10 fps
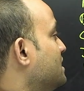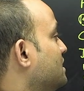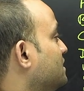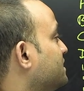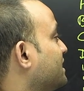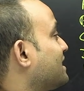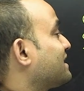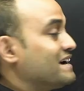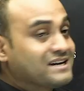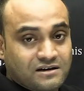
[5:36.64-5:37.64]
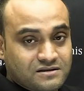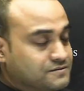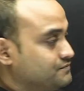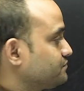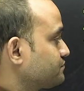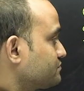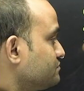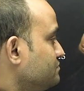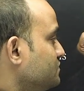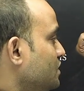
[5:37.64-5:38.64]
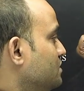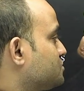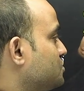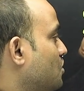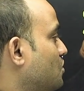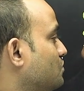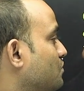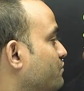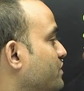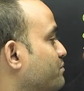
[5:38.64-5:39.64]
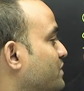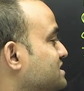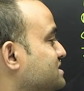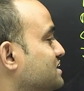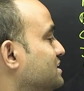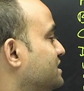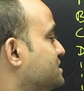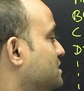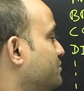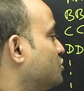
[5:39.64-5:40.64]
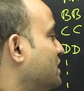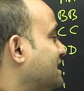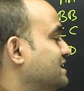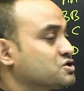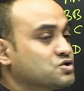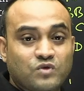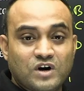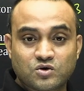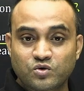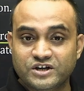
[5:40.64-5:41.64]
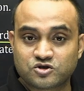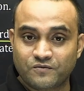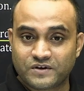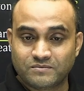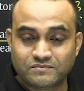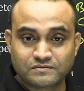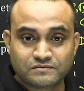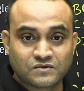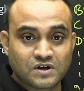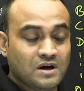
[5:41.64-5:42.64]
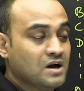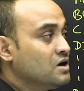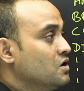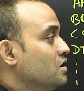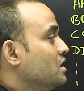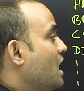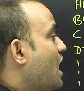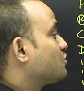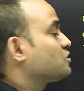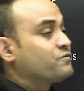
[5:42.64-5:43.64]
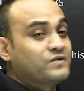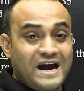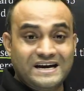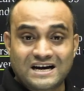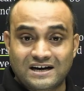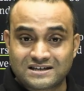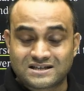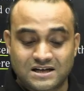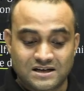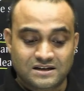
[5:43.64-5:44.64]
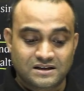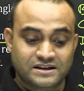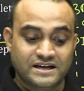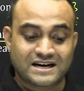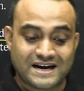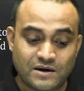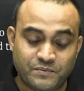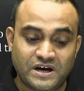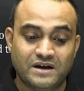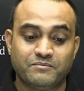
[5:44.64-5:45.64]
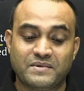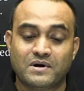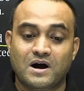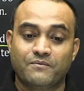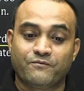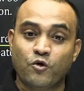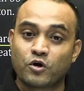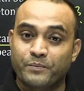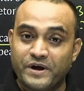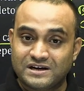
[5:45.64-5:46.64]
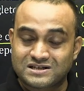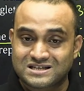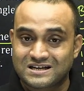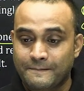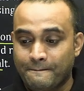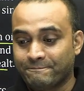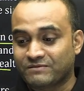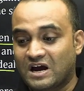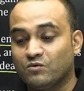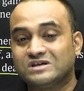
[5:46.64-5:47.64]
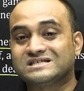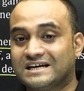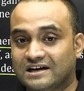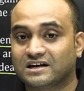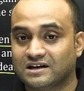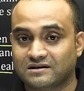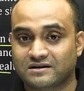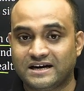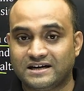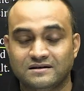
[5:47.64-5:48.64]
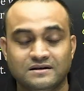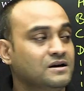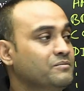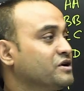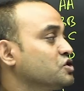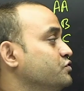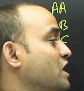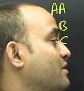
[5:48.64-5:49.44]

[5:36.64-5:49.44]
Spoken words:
there are 9 cards. So we must distribute at least 1 to each of them. Out of 9 cards, there can be 4 pairs and 1 singleton, right? Because we have